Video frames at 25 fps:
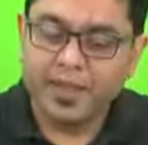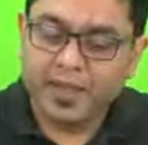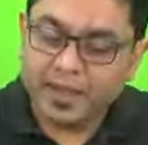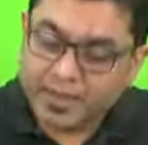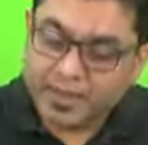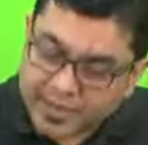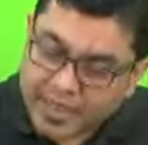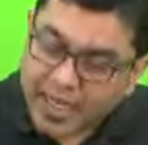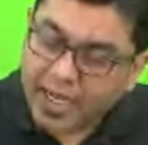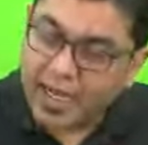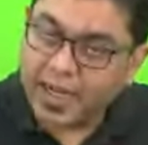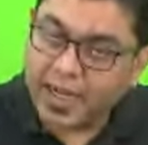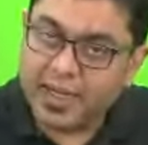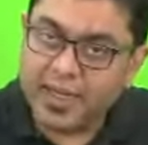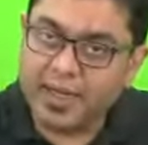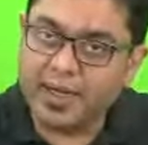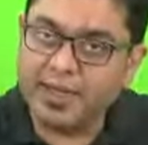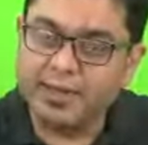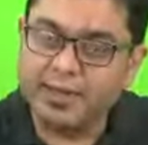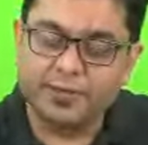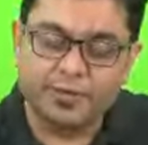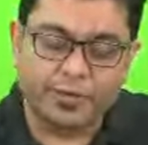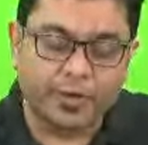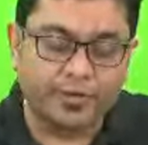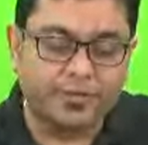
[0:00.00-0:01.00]
The
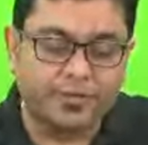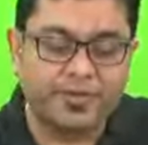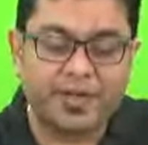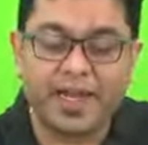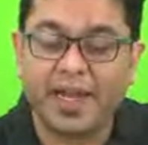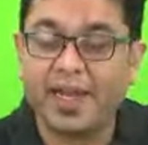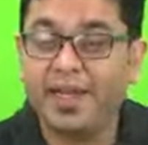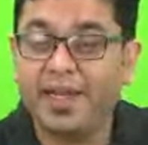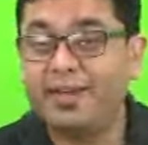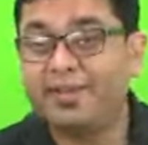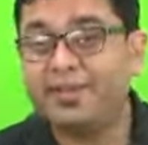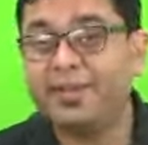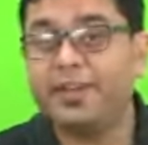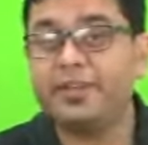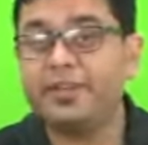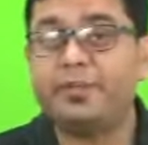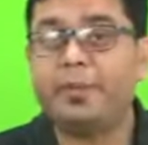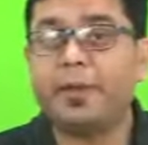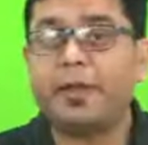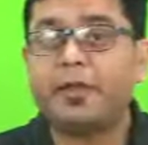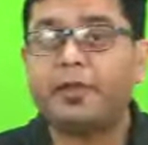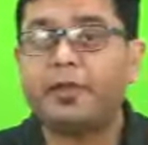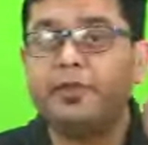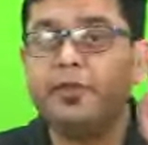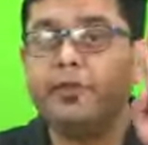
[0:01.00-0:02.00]
occurrence of tides is
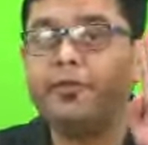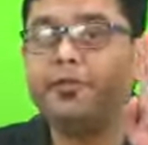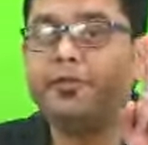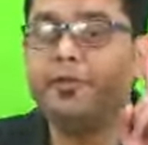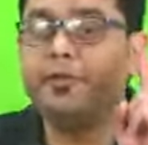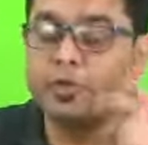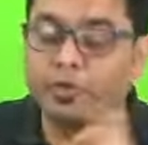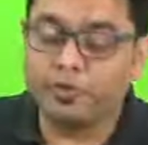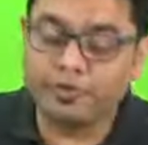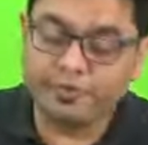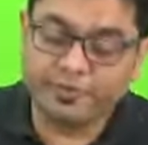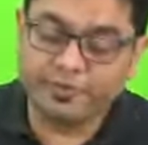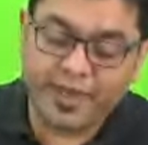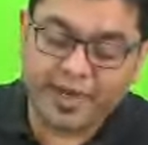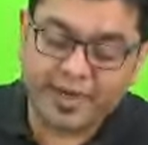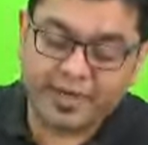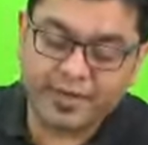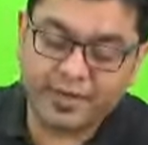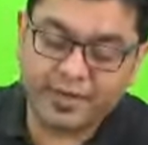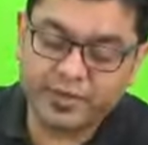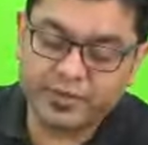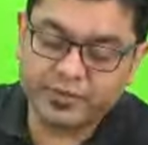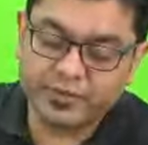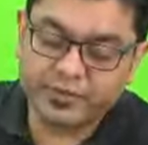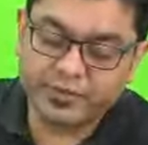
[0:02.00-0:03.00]
because of two
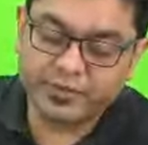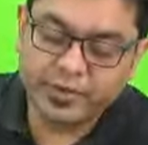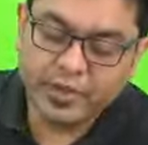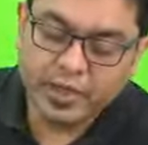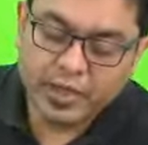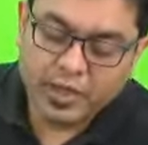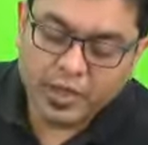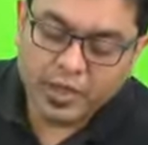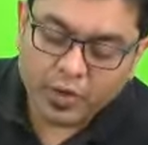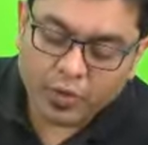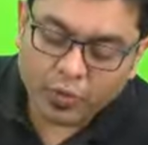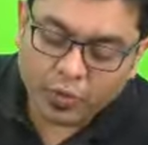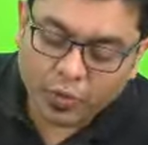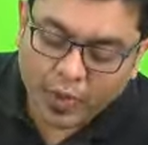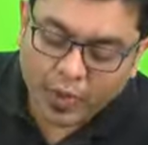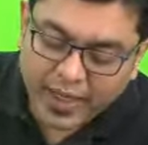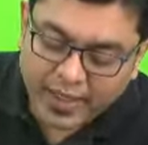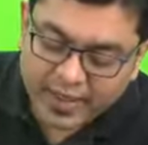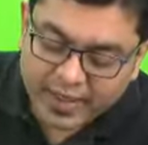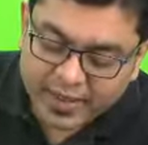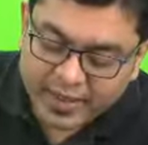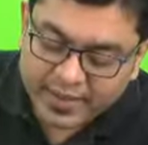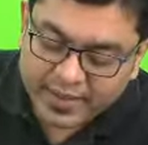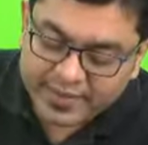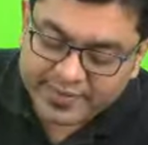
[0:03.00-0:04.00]
factors. One
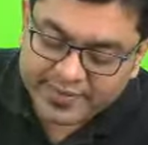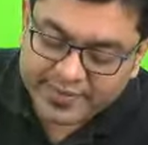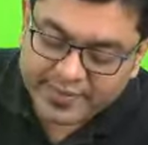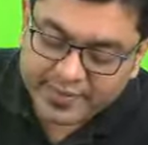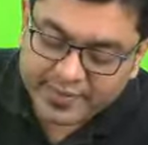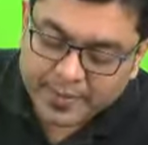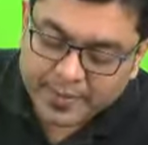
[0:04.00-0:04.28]
is